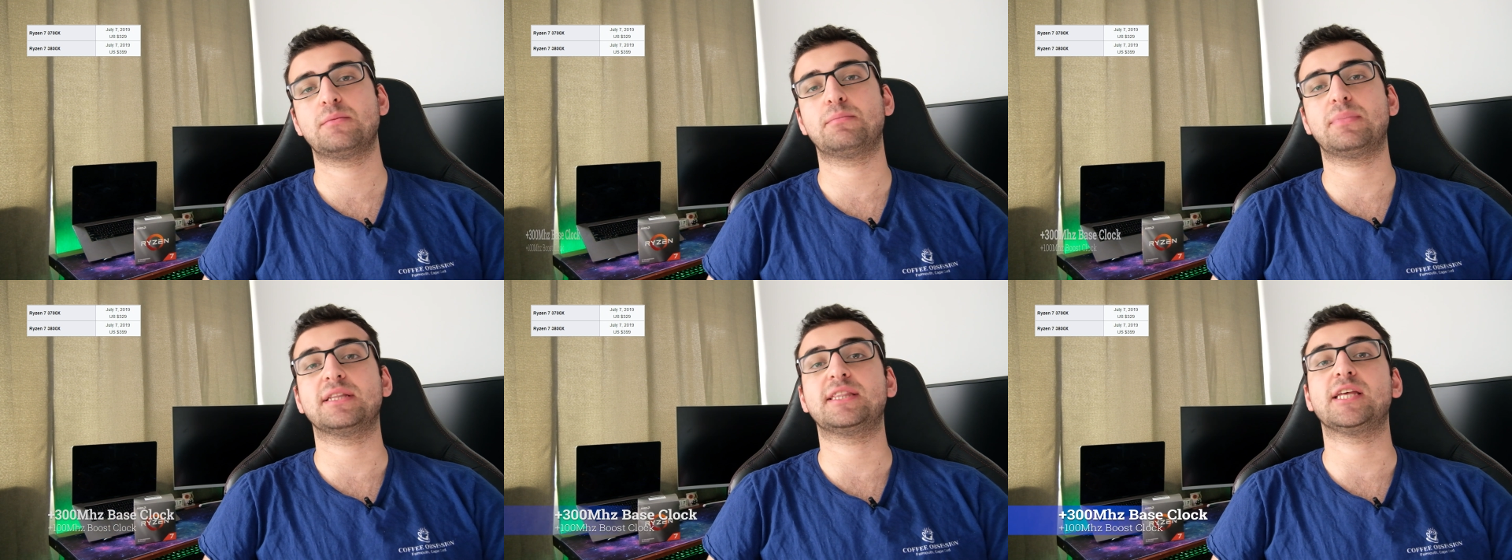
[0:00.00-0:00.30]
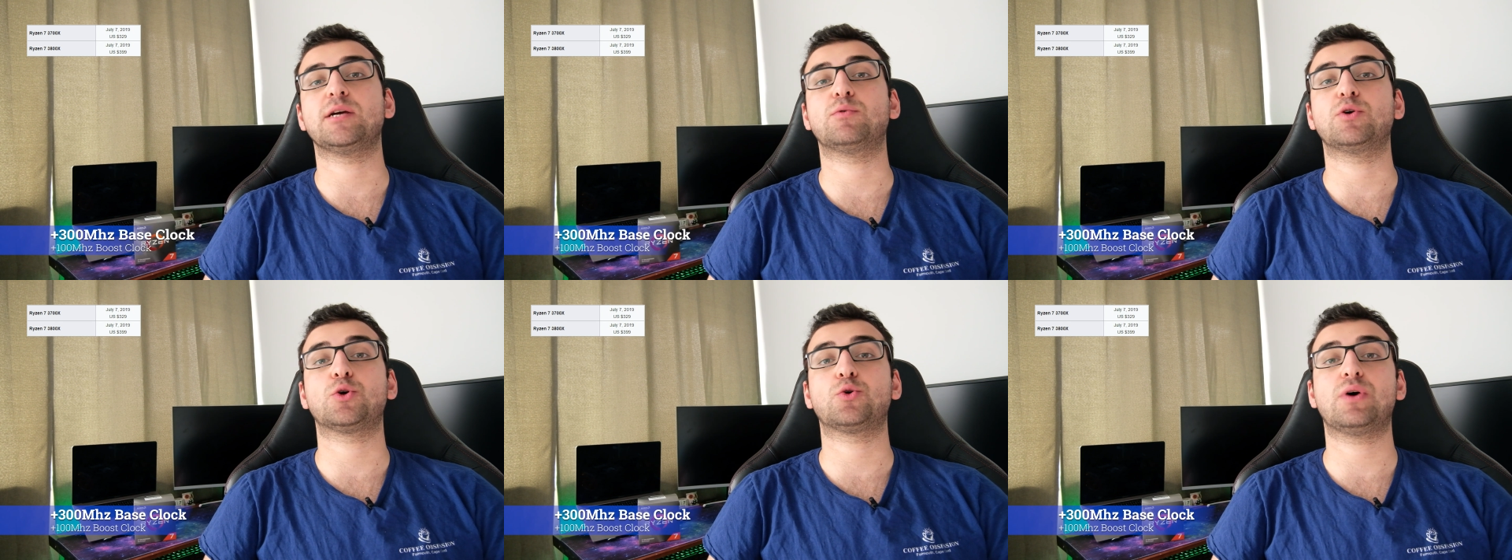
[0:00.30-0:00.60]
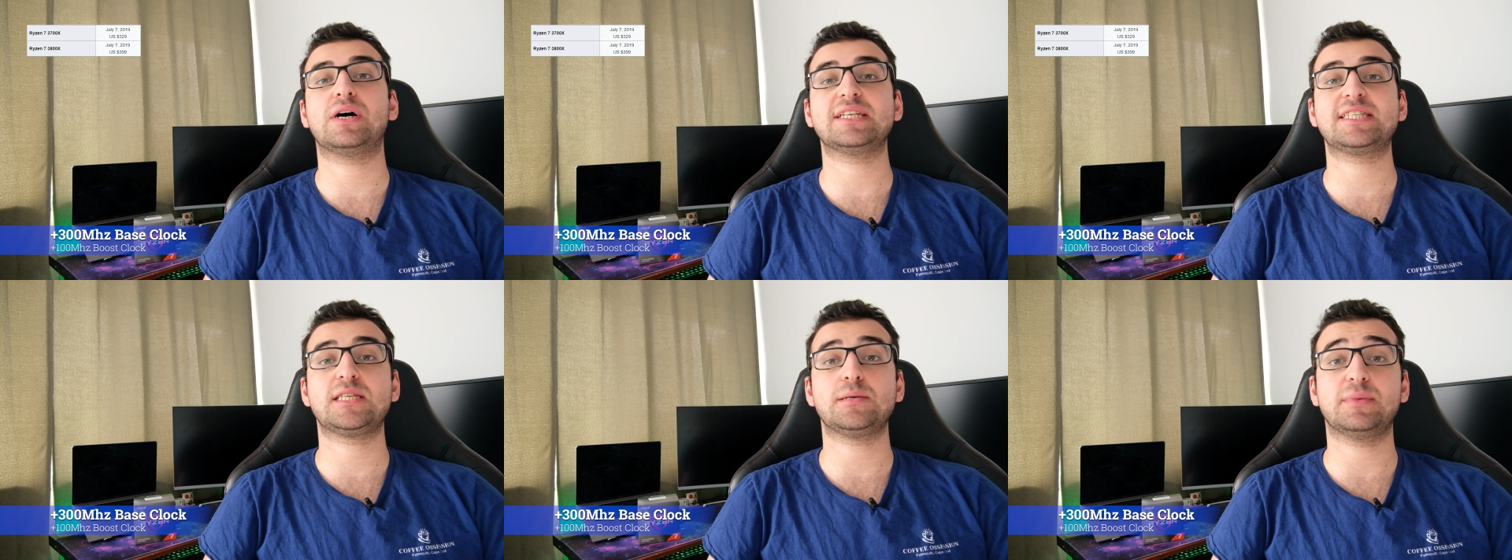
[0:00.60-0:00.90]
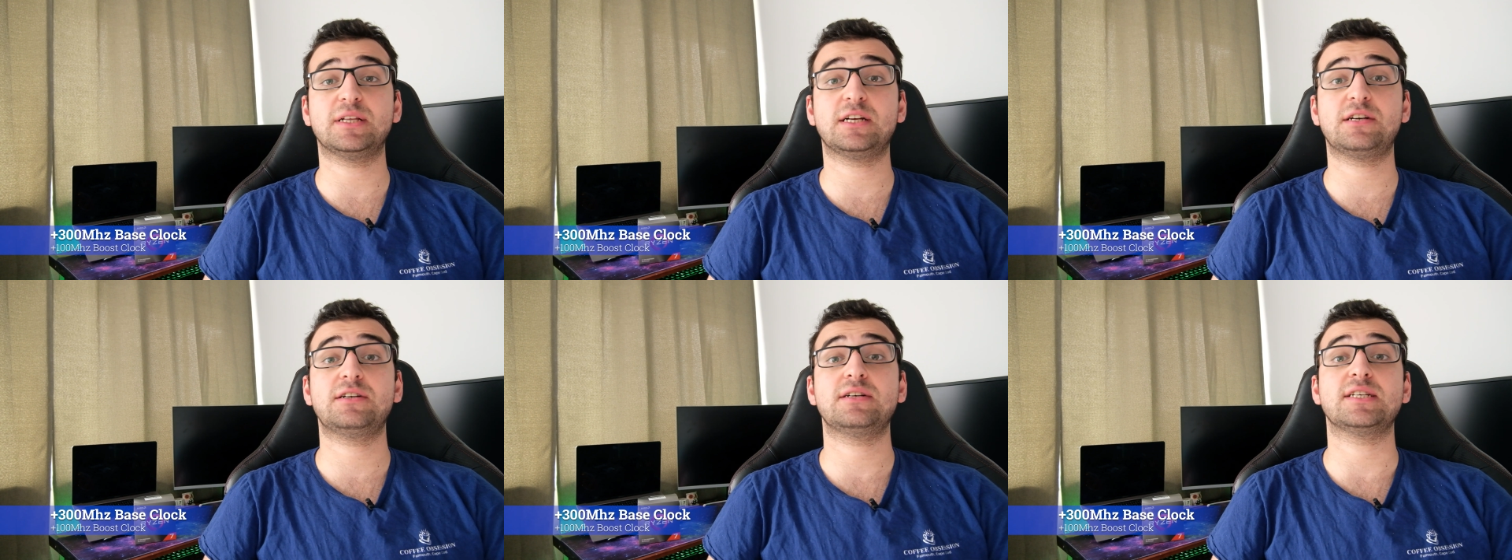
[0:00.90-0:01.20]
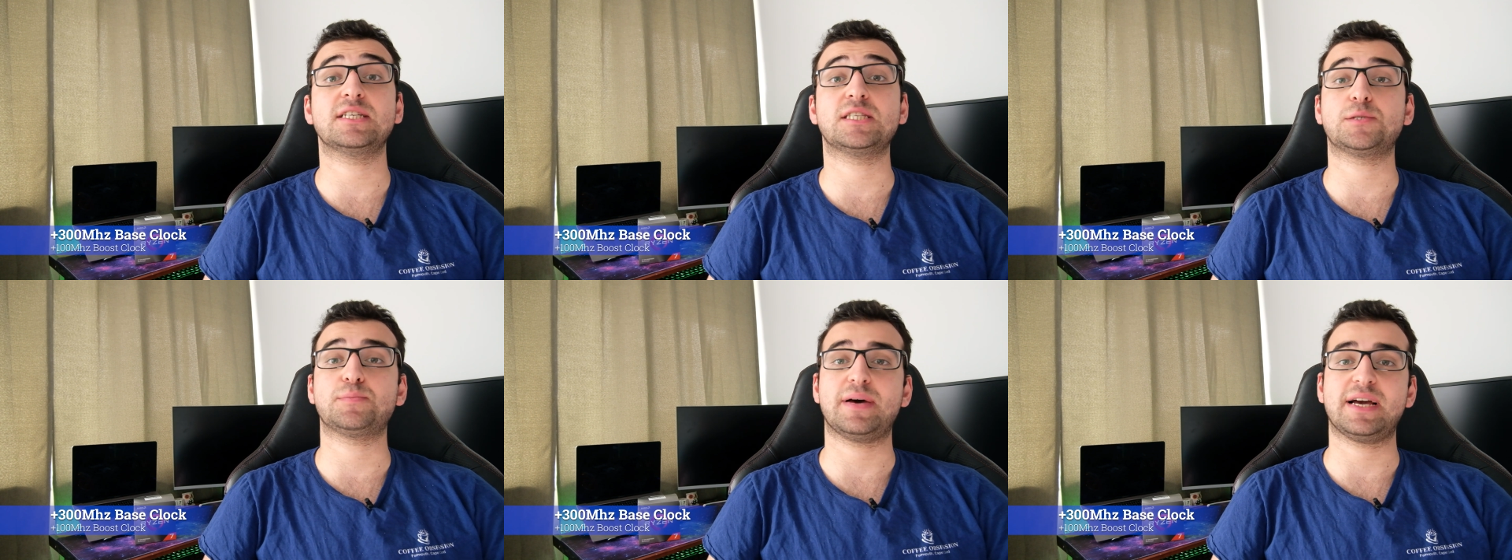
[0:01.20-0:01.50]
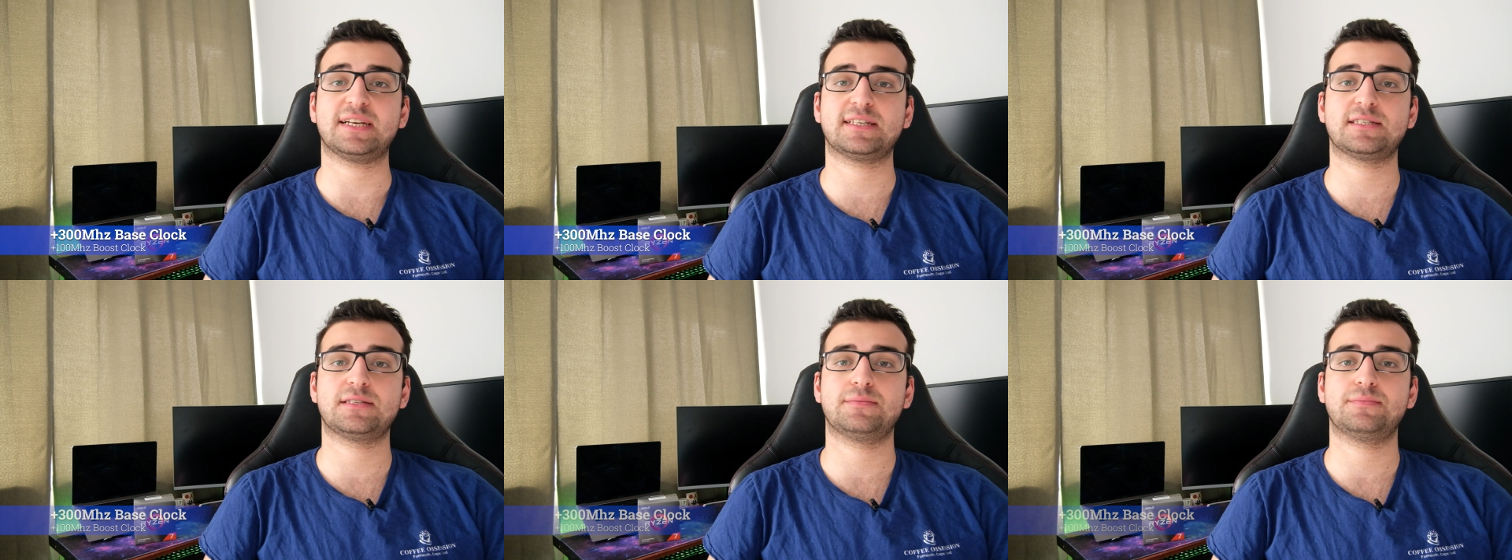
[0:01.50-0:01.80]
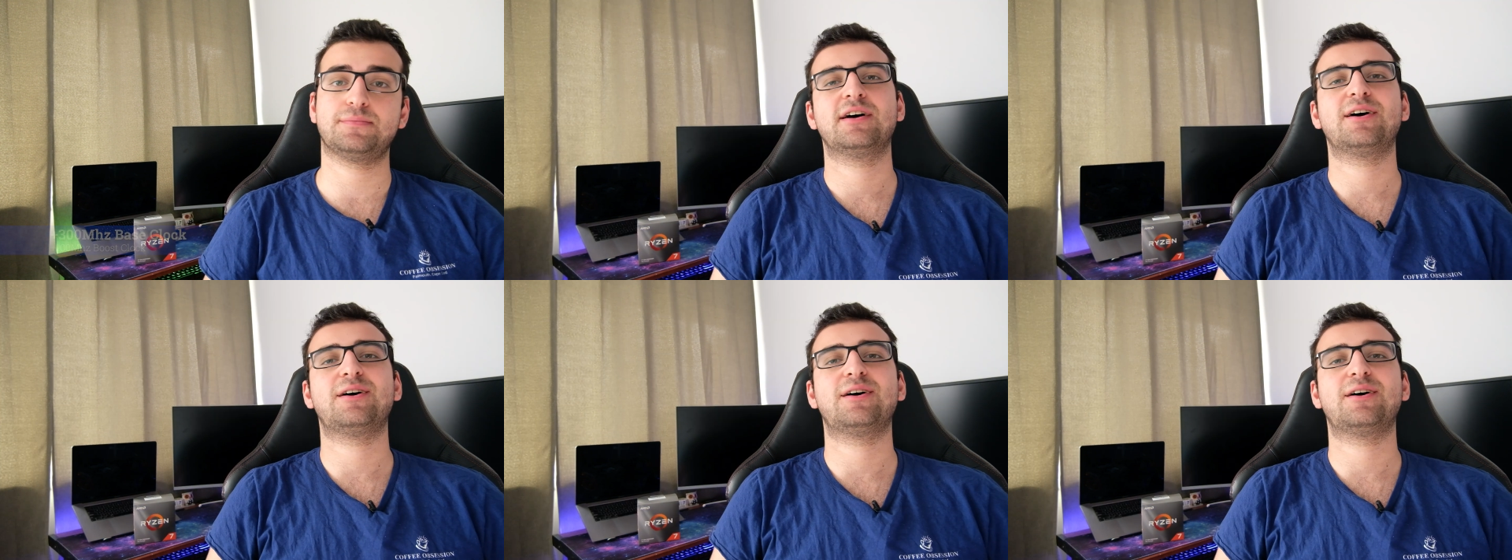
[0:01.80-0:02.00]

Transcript: but they were quite similar in specs.